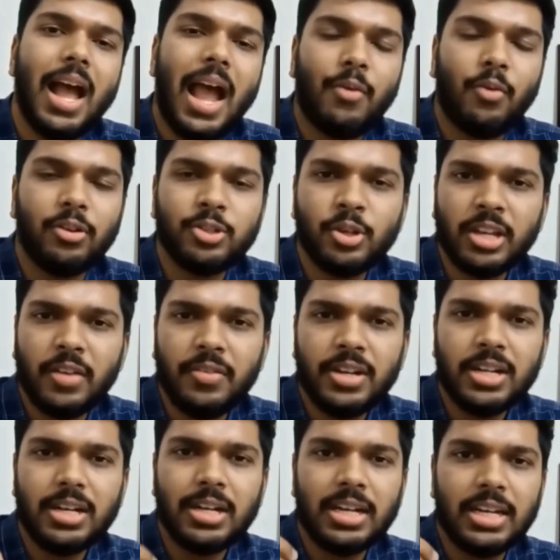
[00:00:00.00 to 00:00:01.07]
I've also
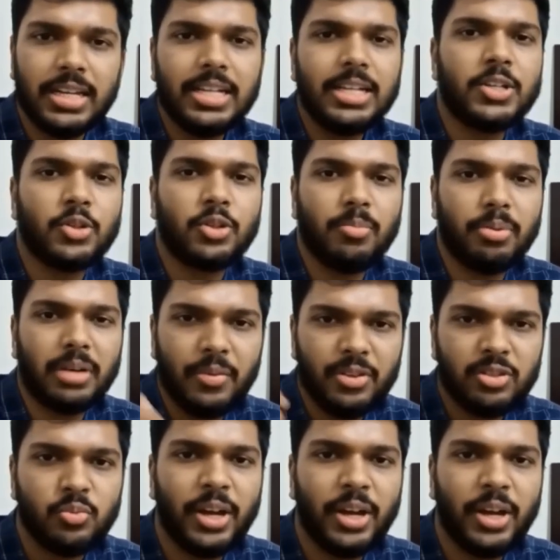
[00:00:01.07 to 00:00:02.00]
given a link to the previous